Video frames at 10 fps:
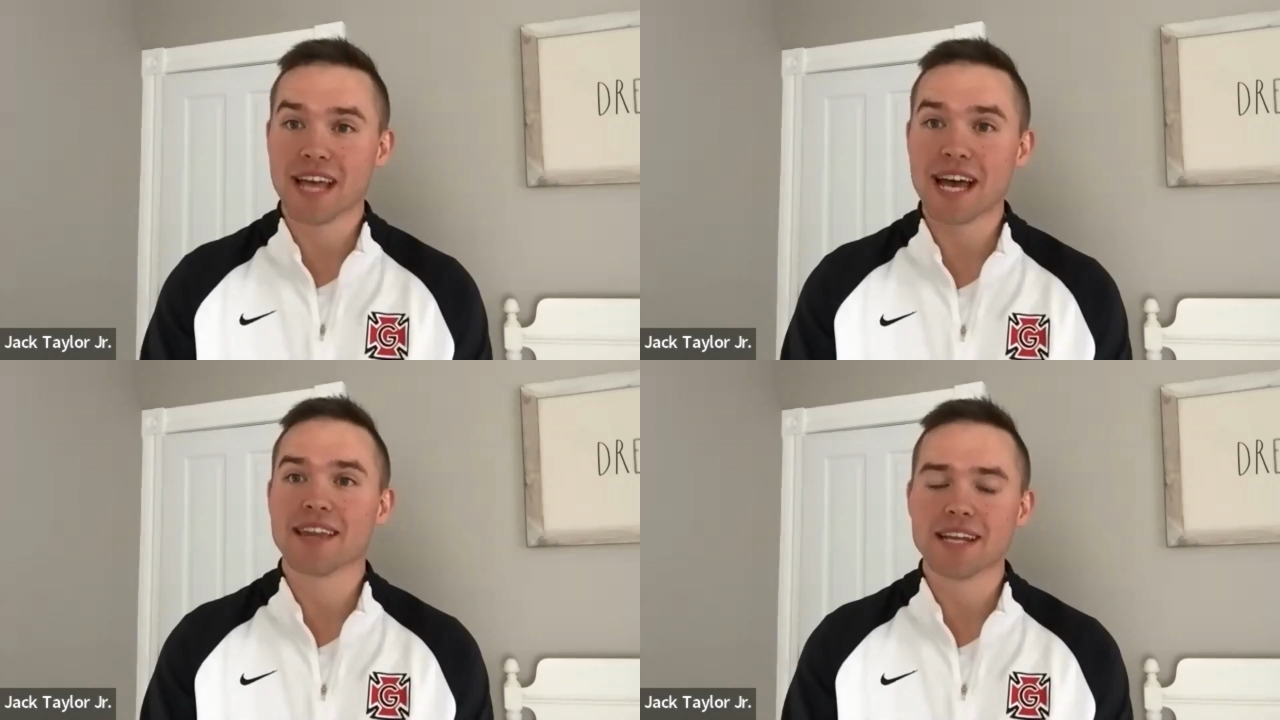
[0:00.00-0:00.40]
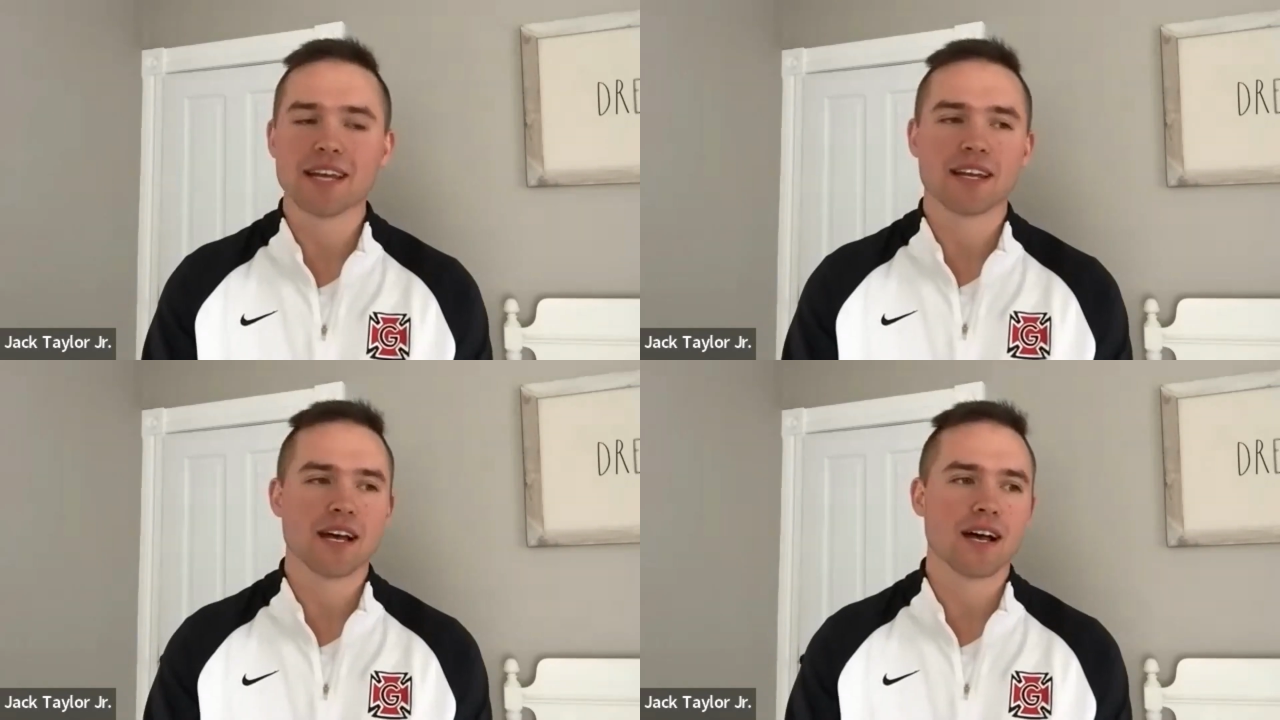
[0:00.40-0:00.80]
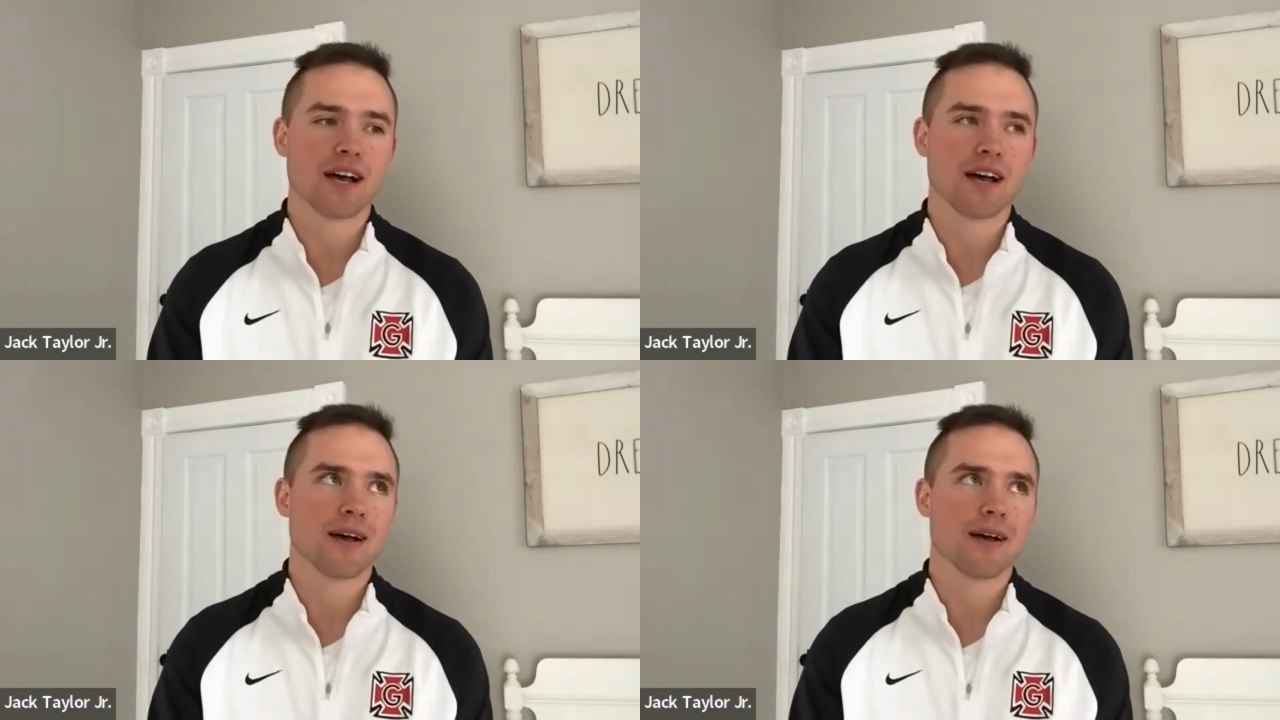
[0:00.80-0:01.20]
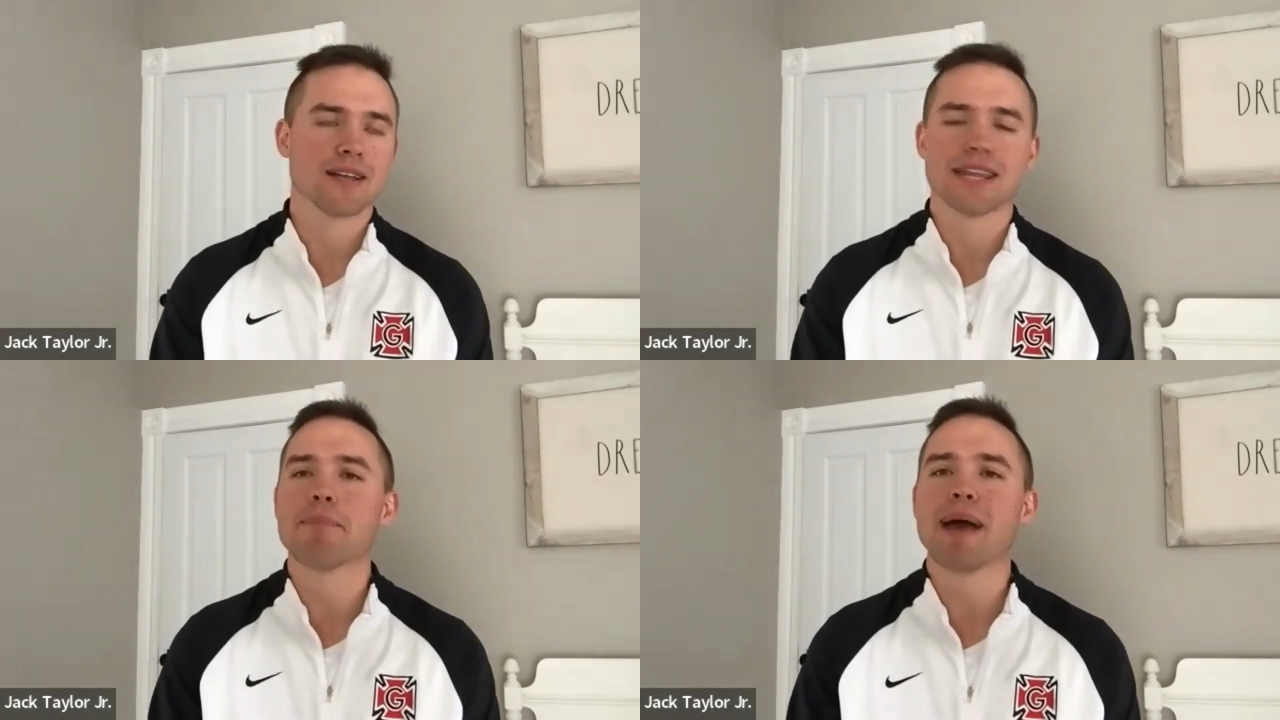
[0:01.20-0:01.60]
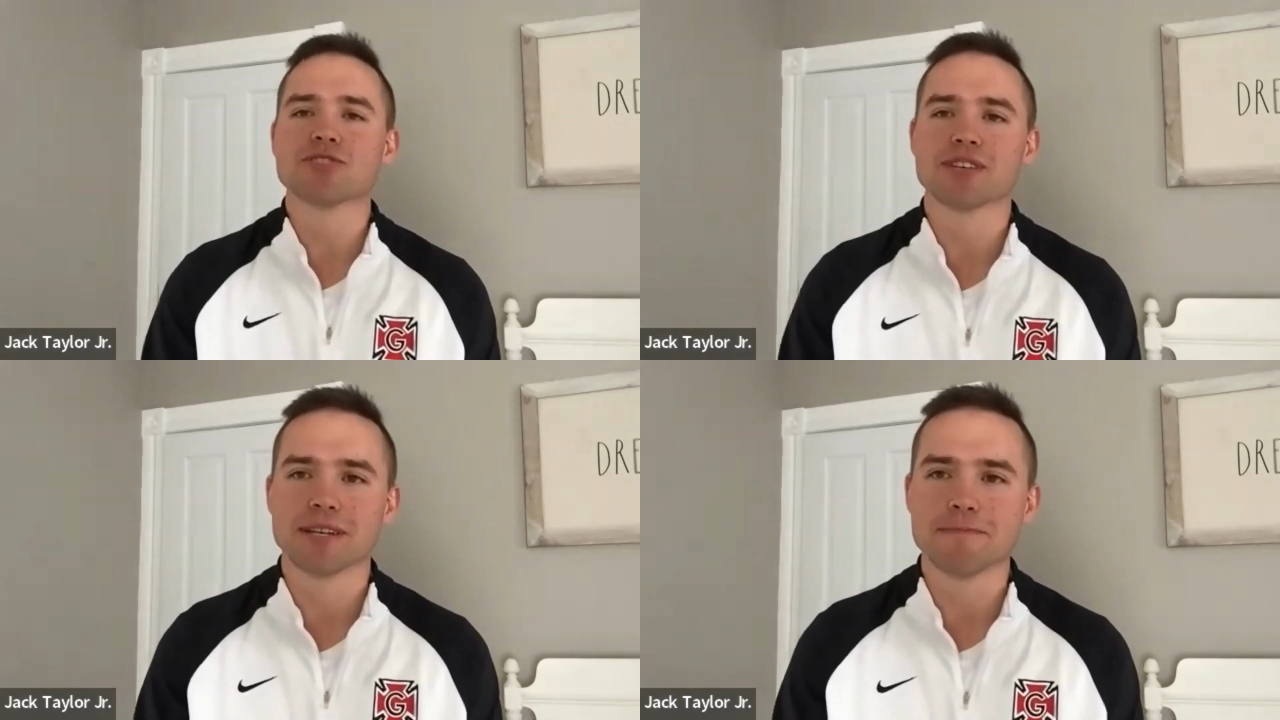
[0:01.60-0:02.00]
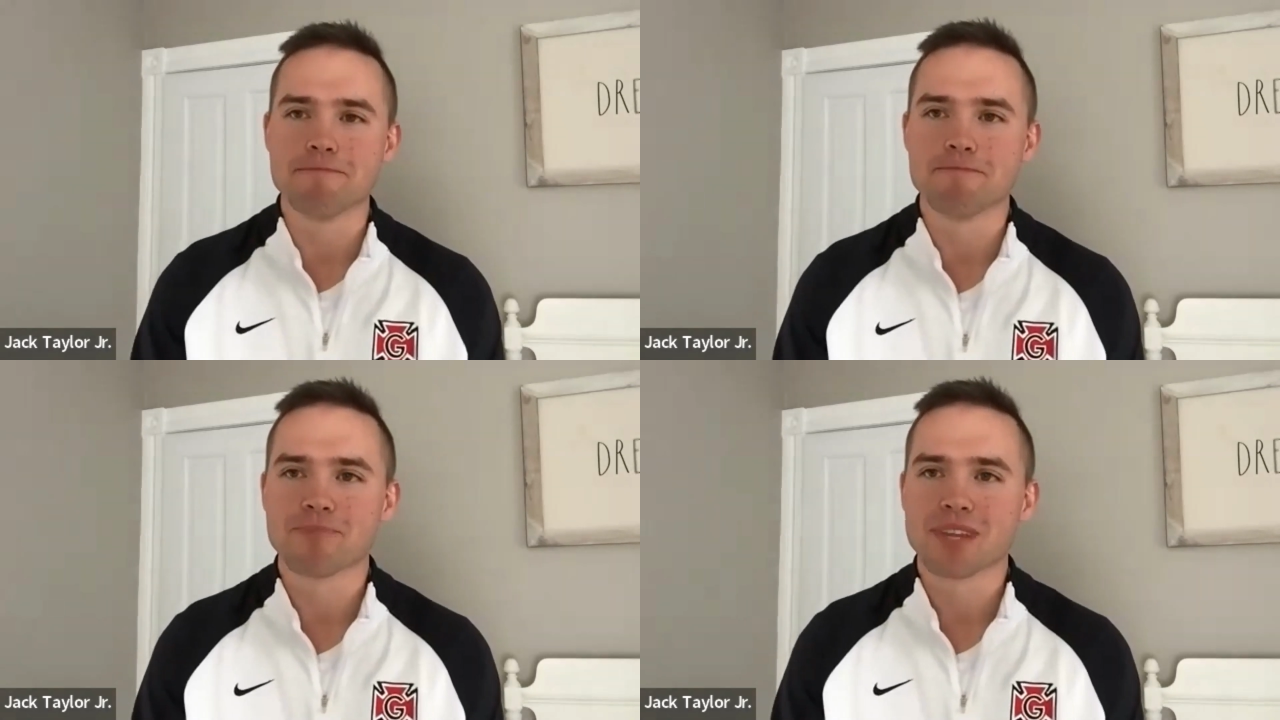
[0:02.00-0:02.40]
Yeah, they did. Dan Patrick did.